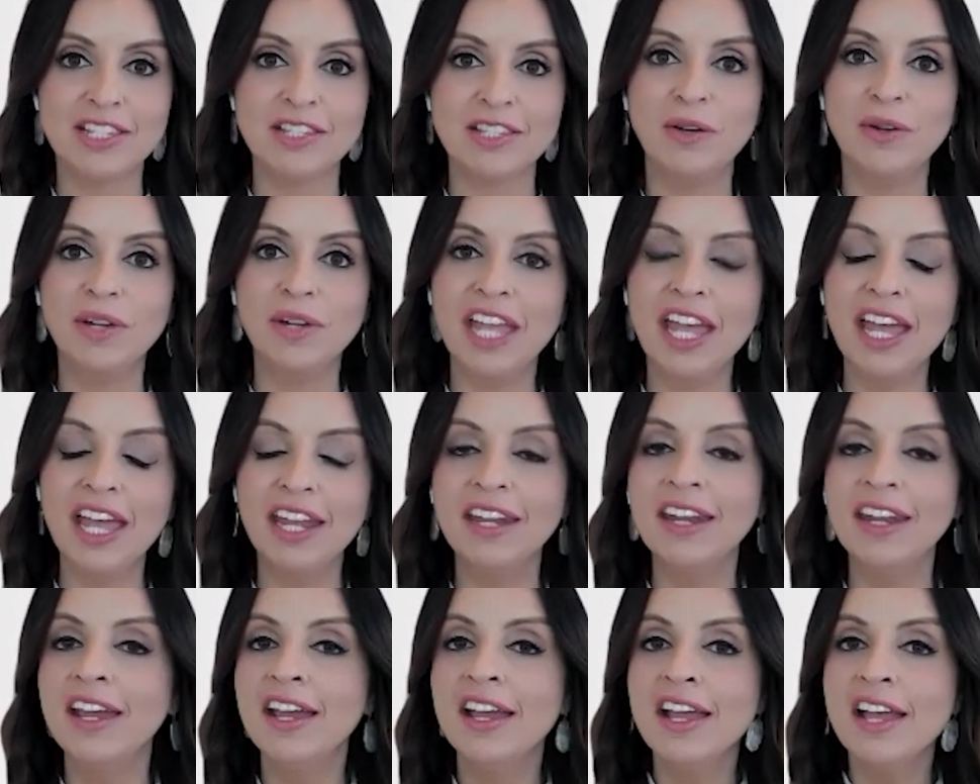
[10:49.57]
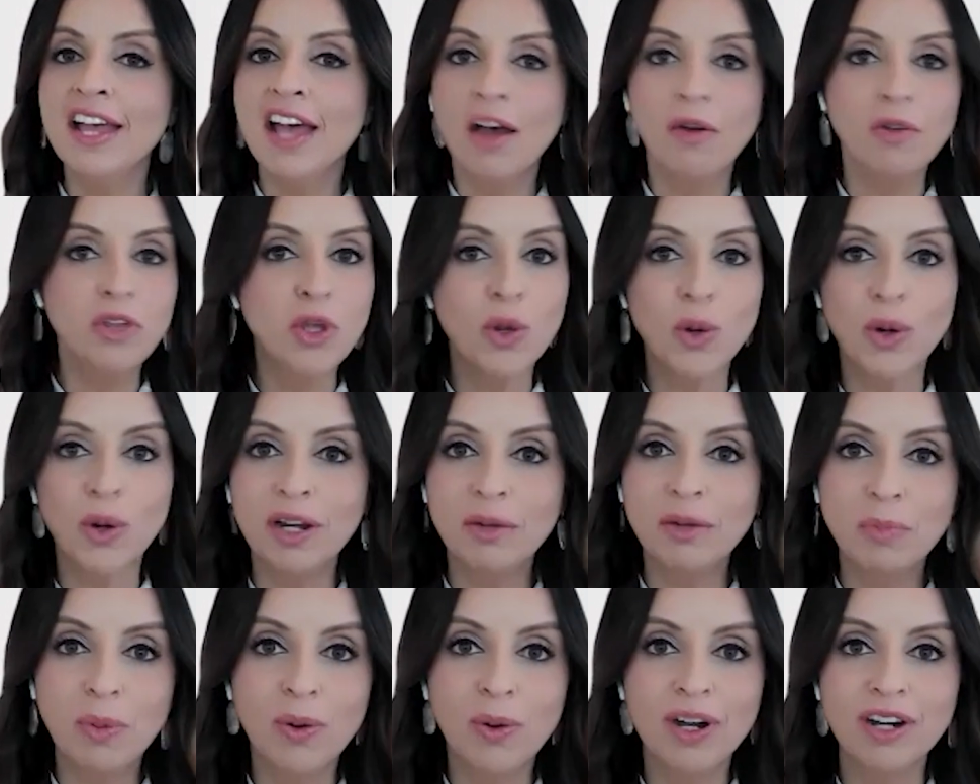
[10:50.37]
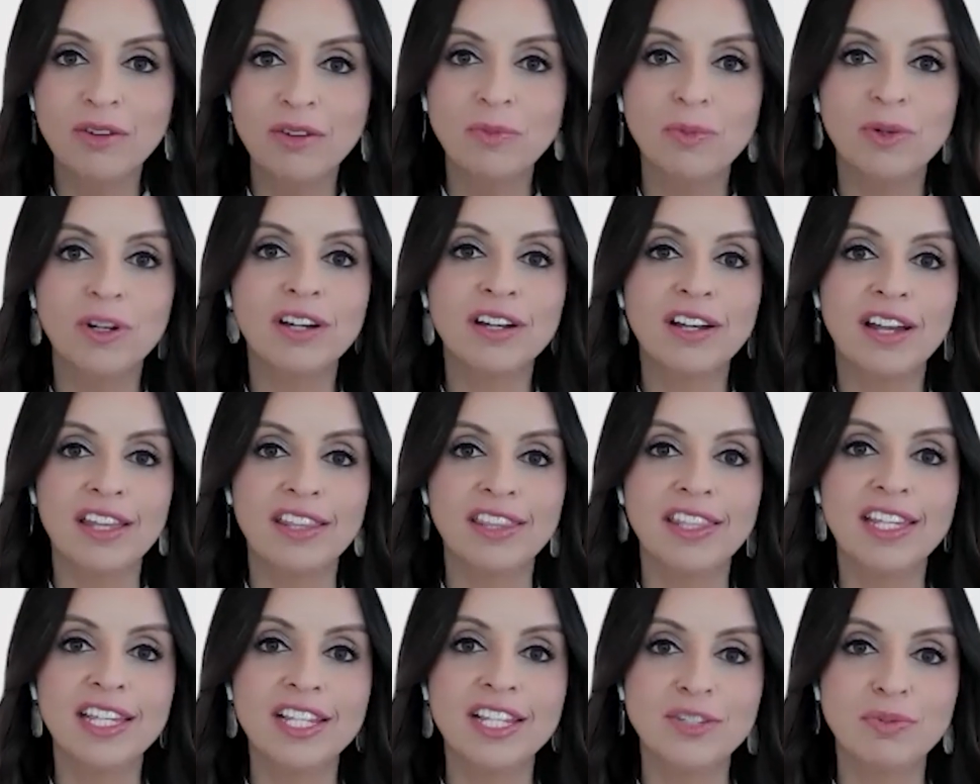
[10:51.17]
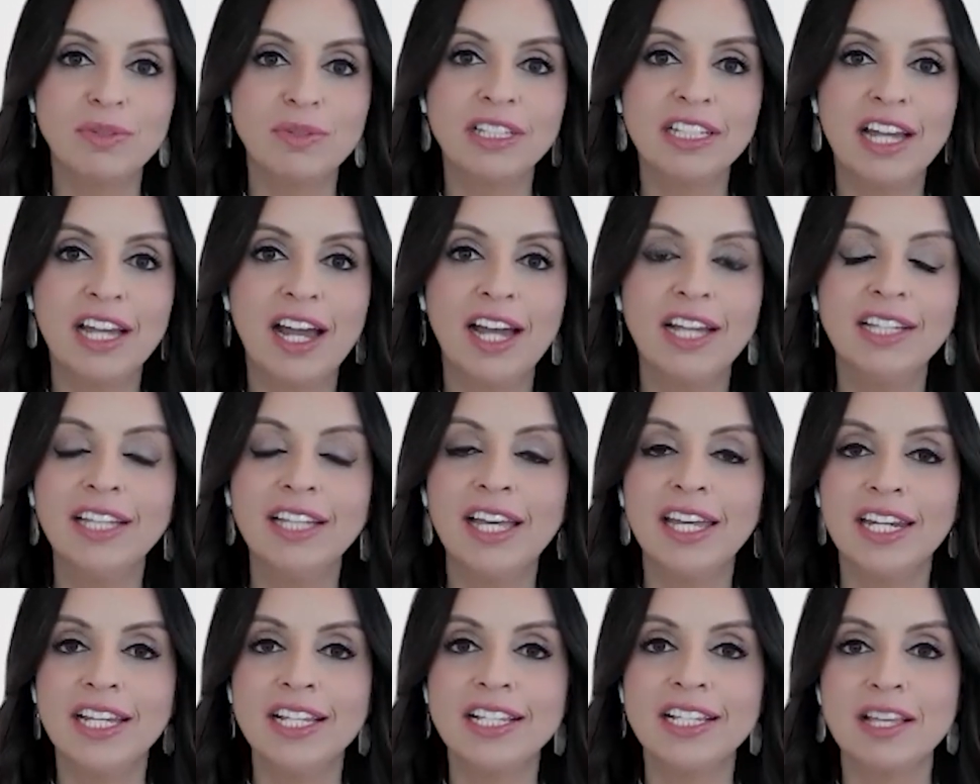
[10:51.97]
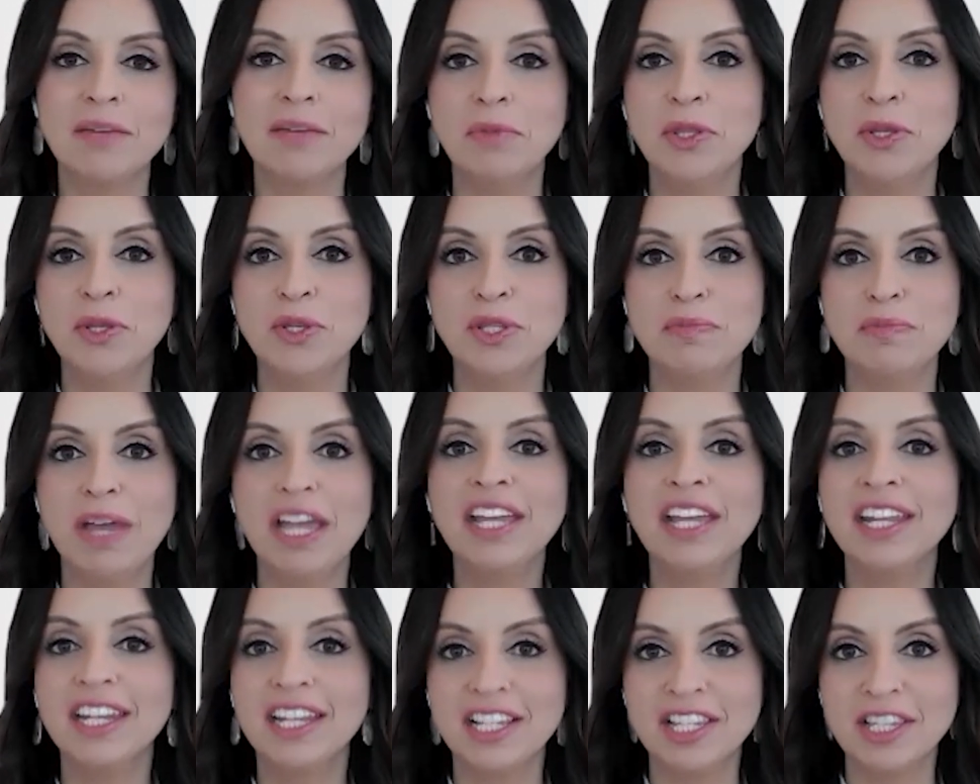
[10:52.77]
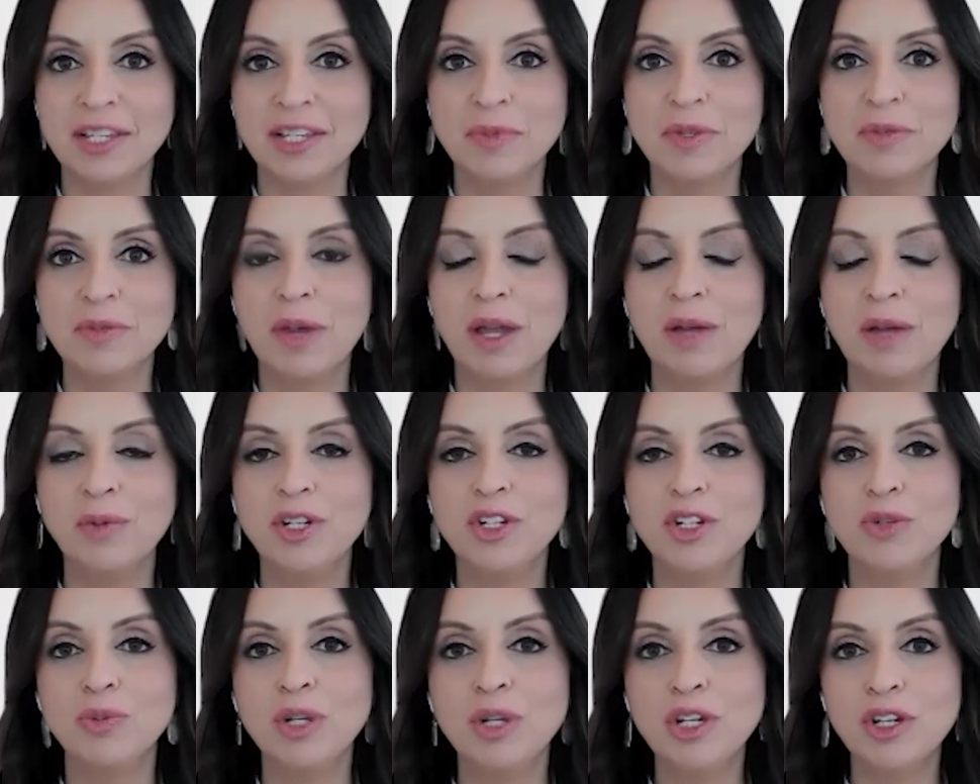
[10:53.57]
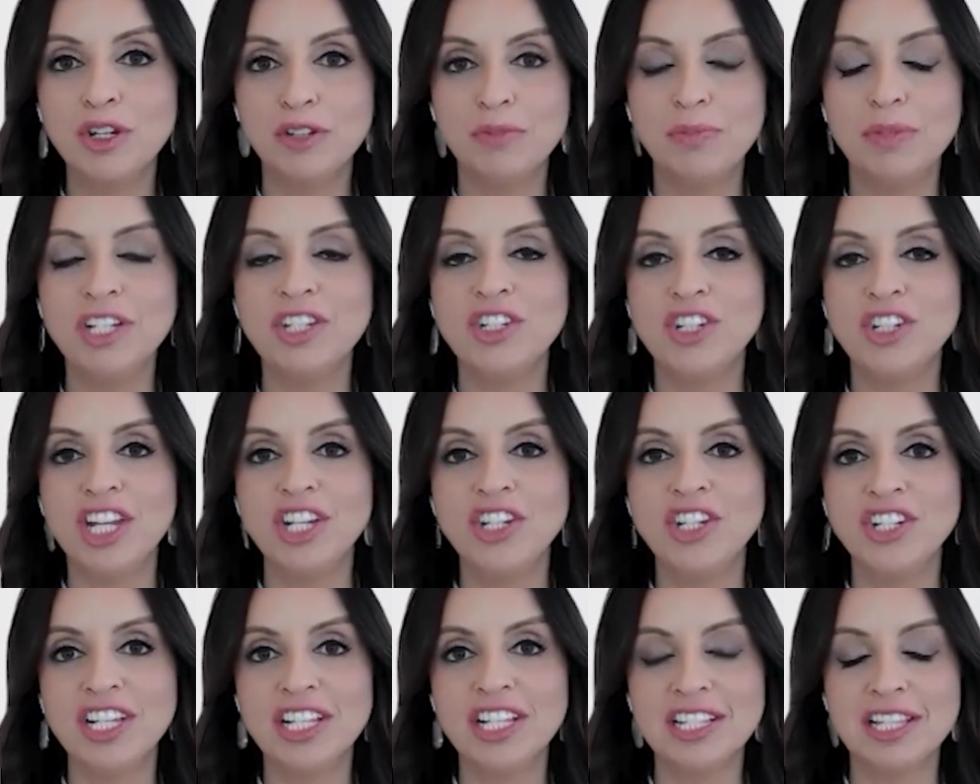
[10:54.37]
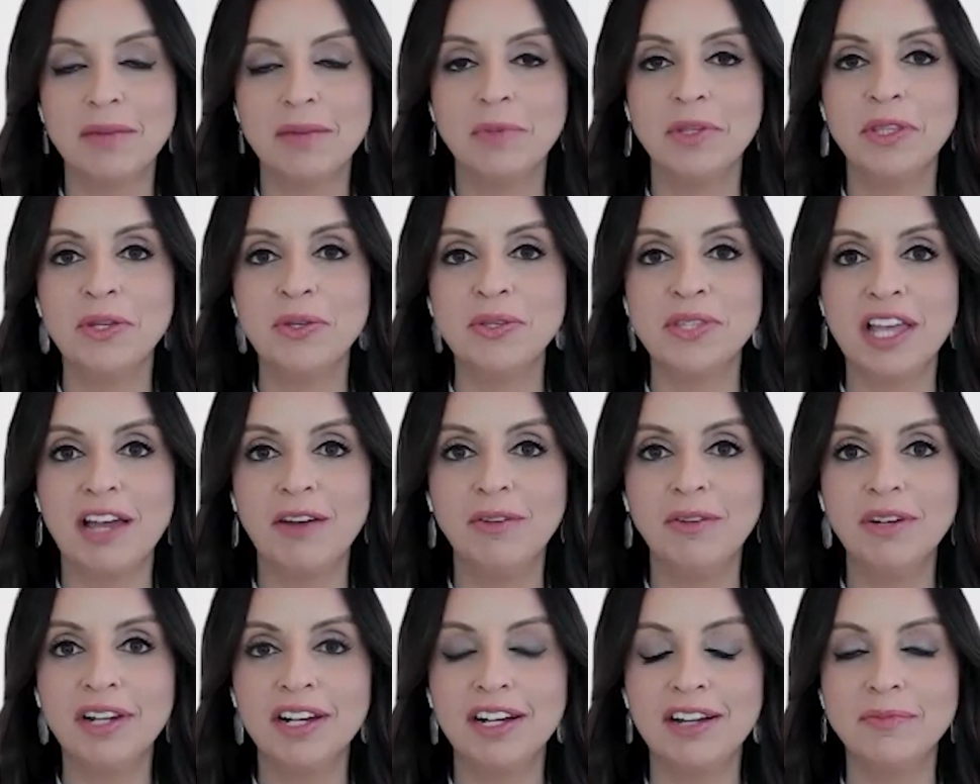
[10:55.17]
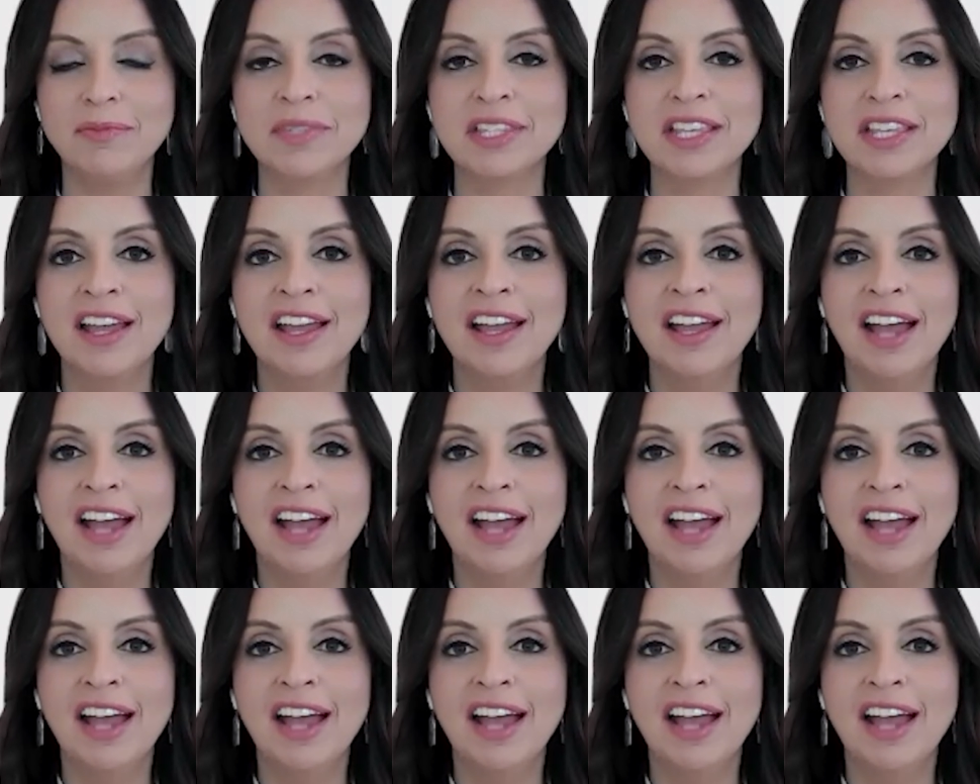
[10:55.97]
So again, your important work, I think, is really highlighting some of those mechanisms by which we could be changing some of those outcomes.